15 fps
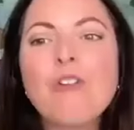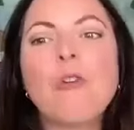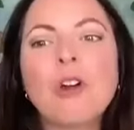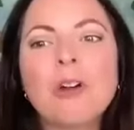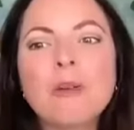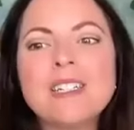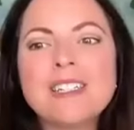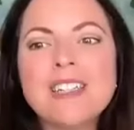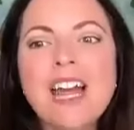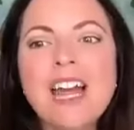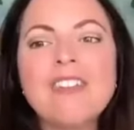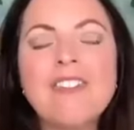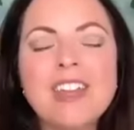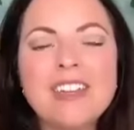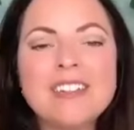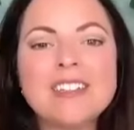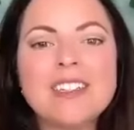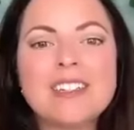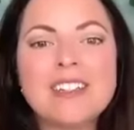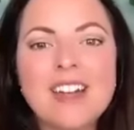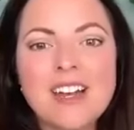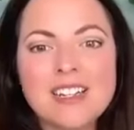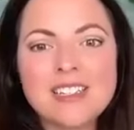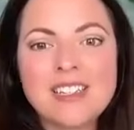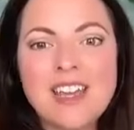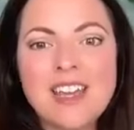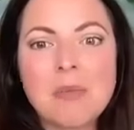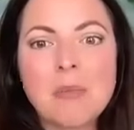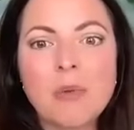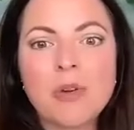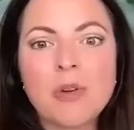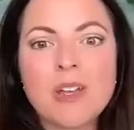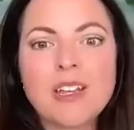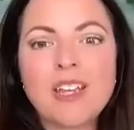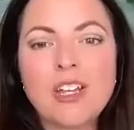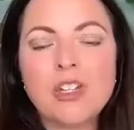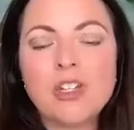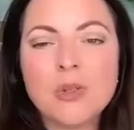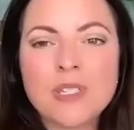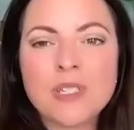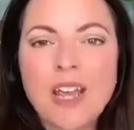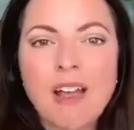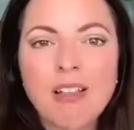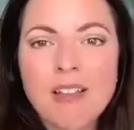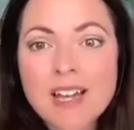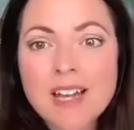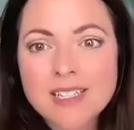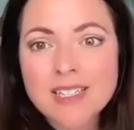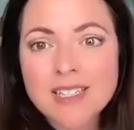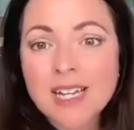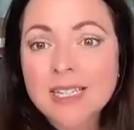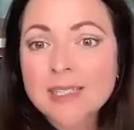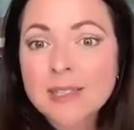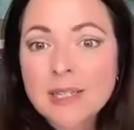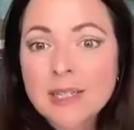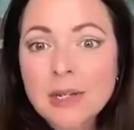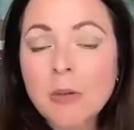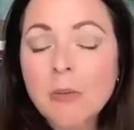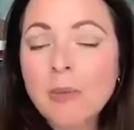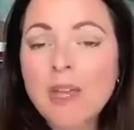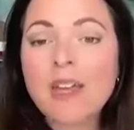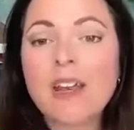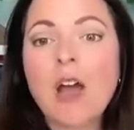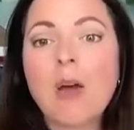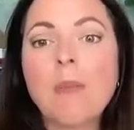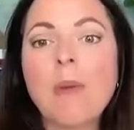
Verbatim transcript: before we dive into the content, Maria, can you tell us a little bit